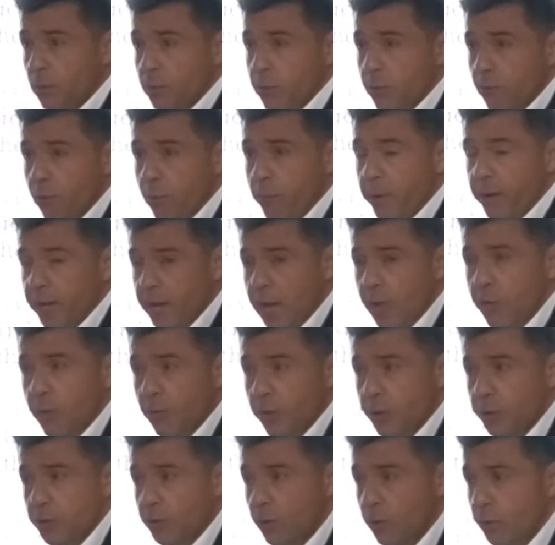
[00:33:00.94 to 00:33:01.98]
was the Roman
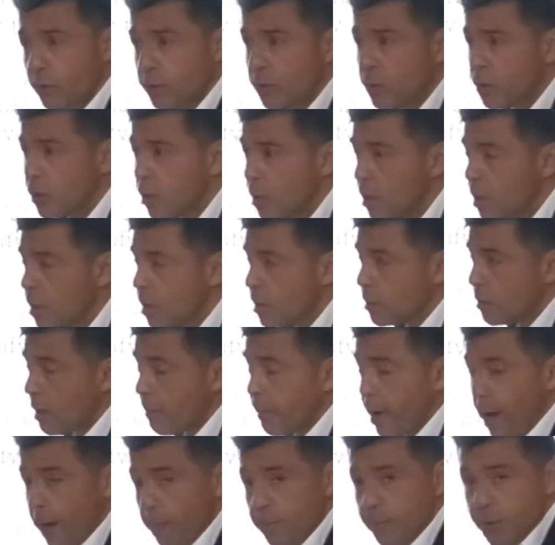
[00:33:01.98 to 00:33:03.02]
Catholic Church. So
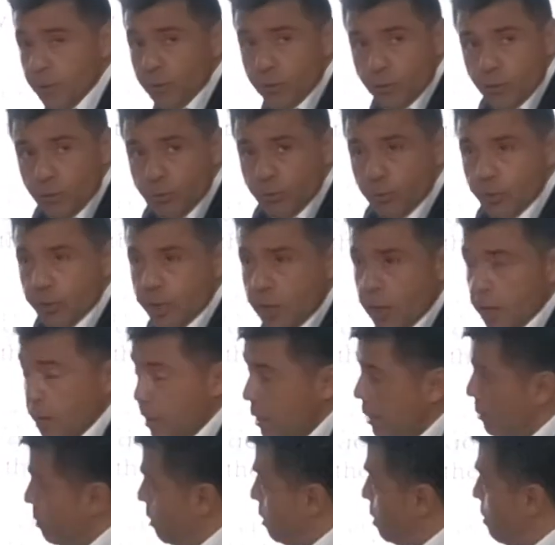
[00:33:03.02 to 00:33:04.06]
I'm happy to share a
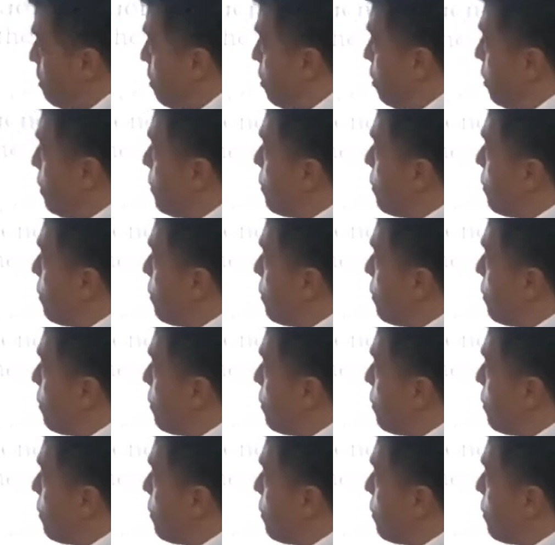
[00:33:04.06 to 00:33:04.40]
little bit of more